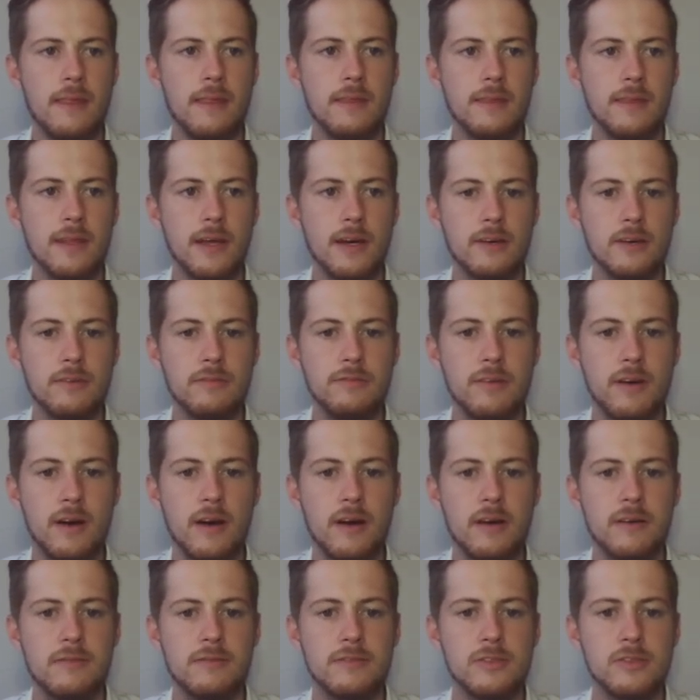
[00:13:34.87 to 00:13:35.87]
Now
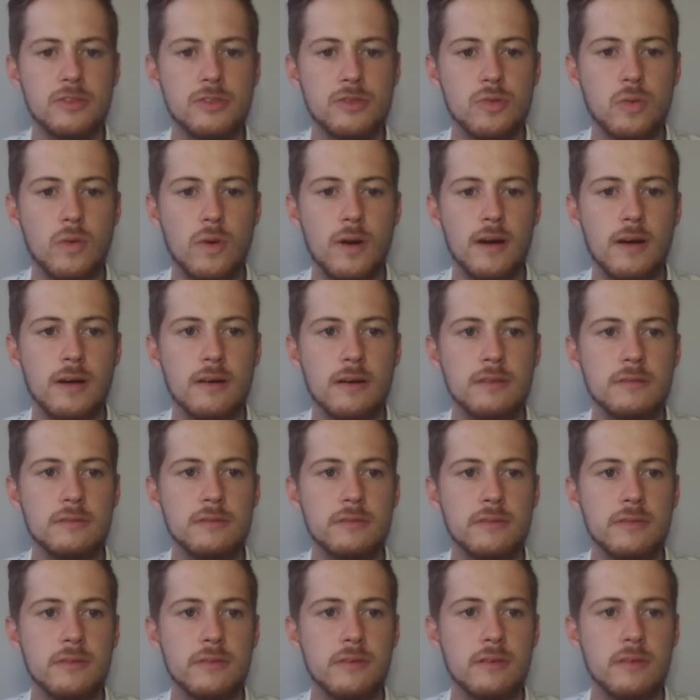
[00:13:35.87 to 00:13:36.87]
5 to
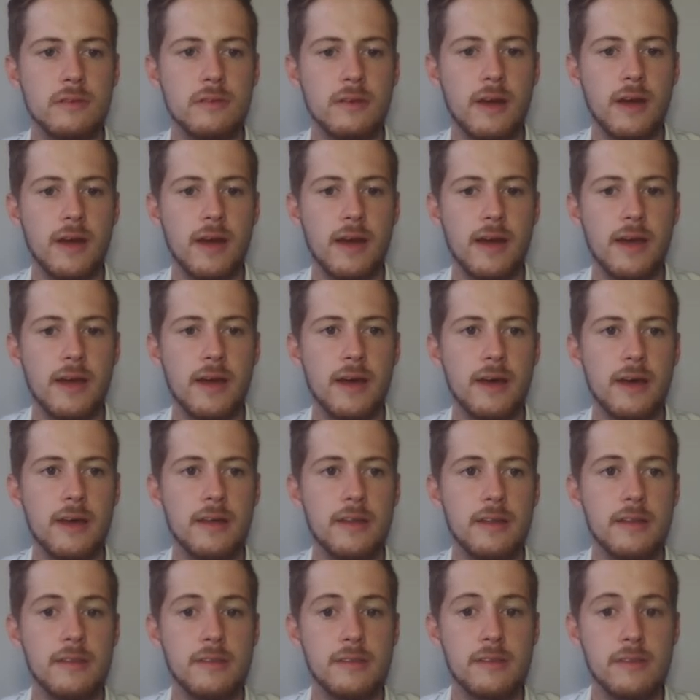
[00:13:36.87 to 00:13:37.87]
12
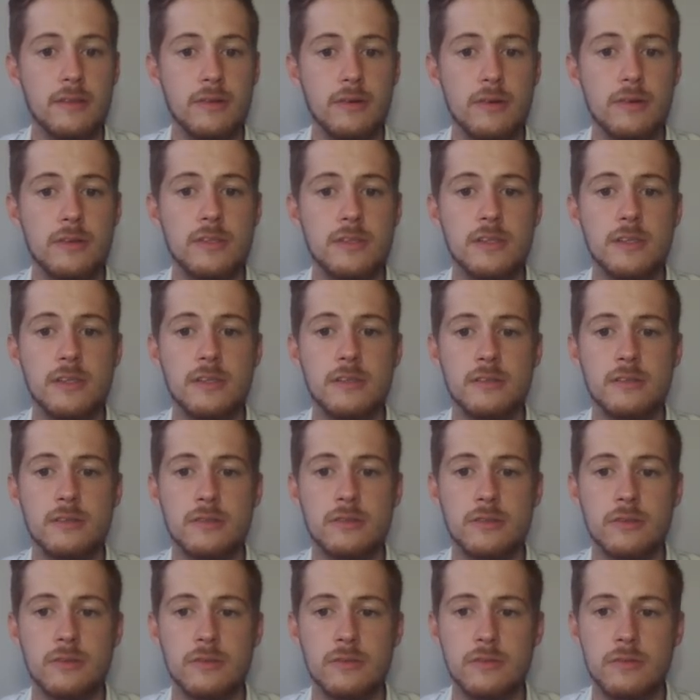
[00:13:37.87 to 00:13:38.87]
and 13
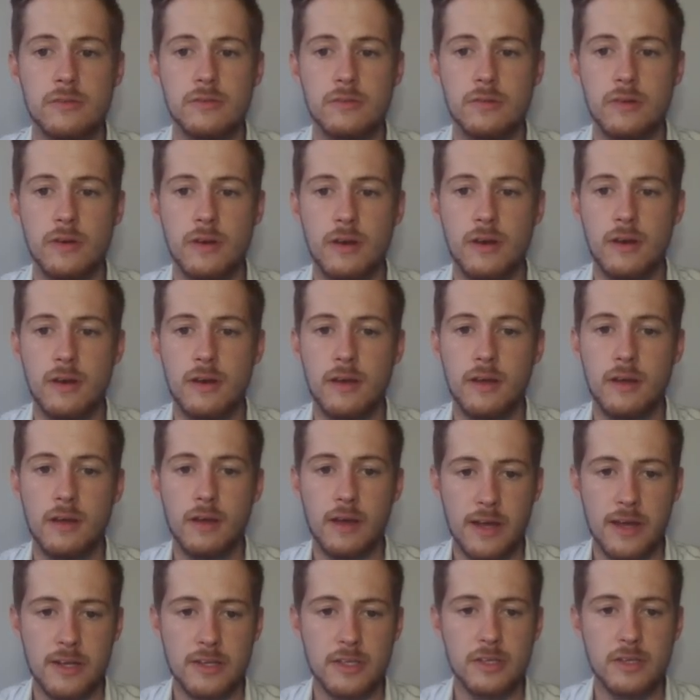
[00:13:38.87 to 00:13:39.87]
to,
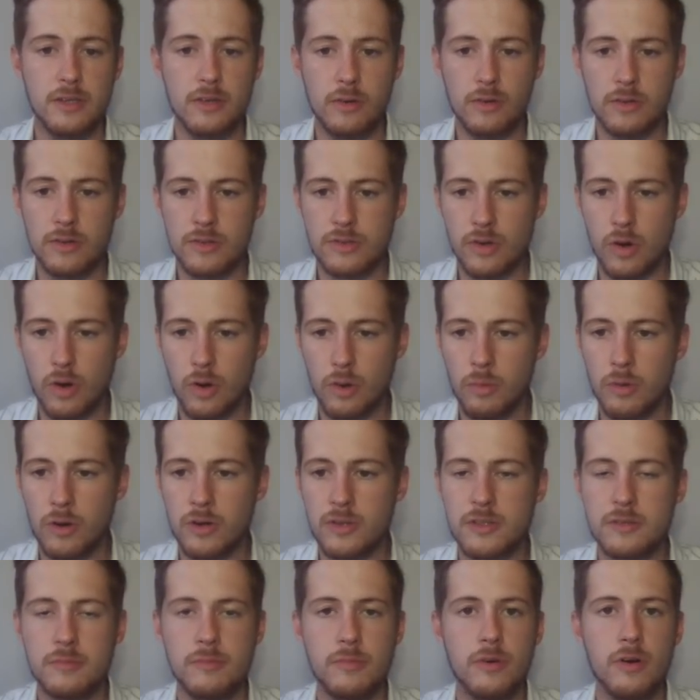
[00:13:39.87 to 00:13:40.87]
actually this whole
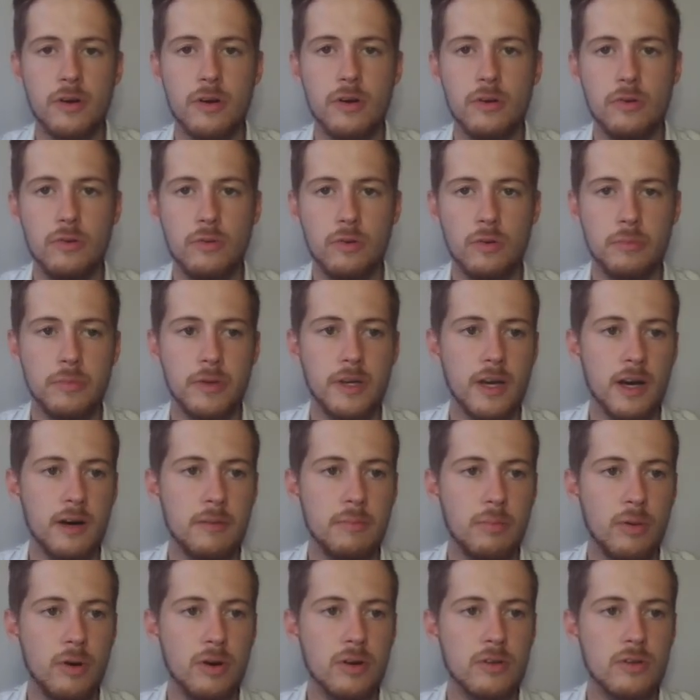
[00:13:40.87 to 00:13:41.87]
bottom row will be our
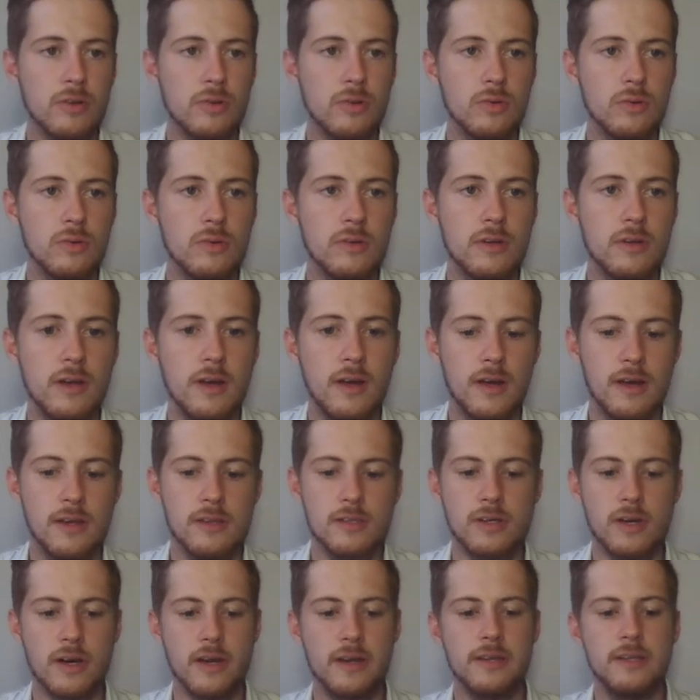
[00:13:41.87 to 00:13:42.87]
bot chord.
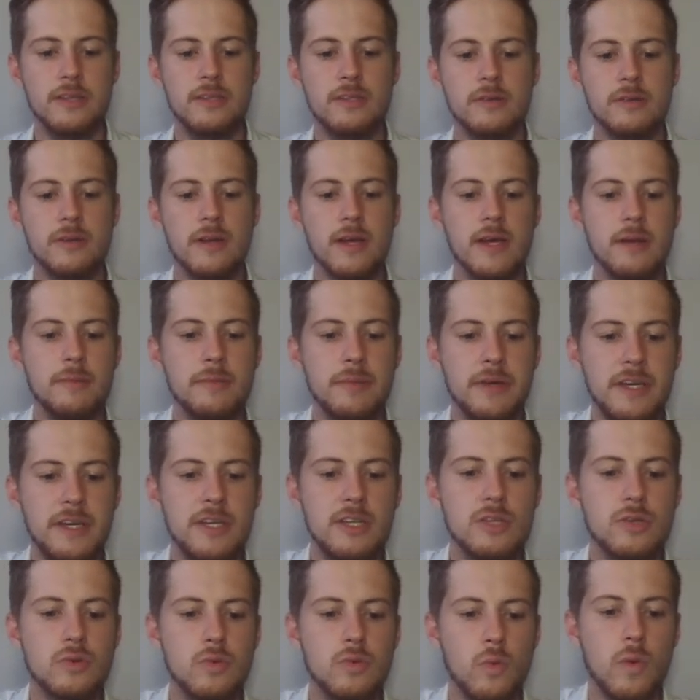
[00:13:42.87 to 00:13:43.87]
So I need to name
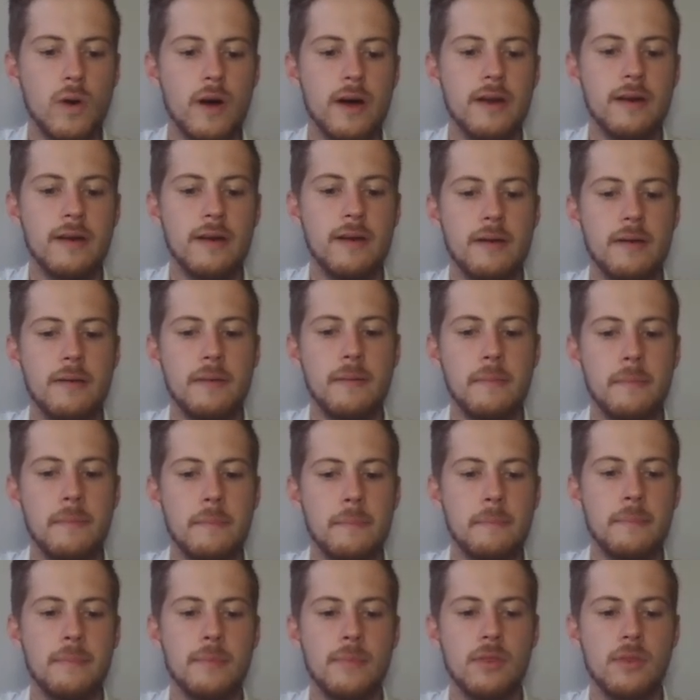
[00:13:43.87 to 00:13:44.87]
each one
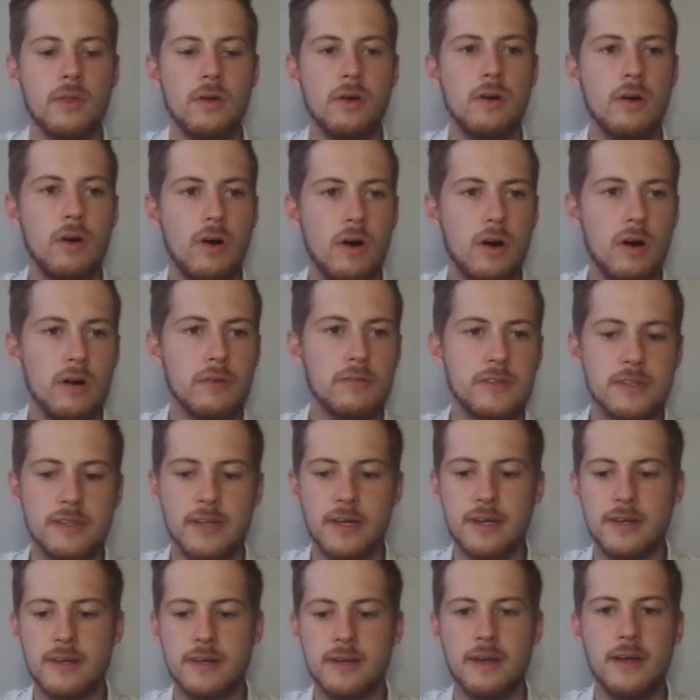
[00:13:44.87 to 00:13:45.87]
after
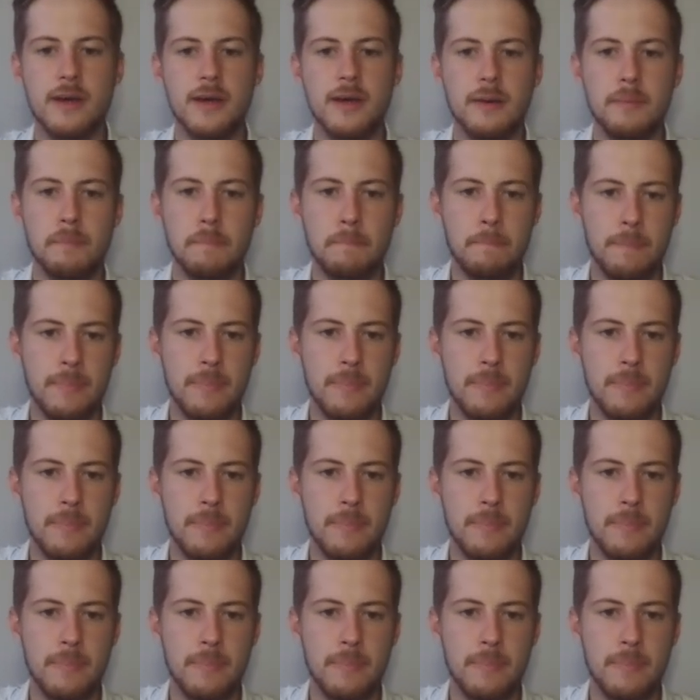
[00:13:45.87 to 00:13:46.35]
that name.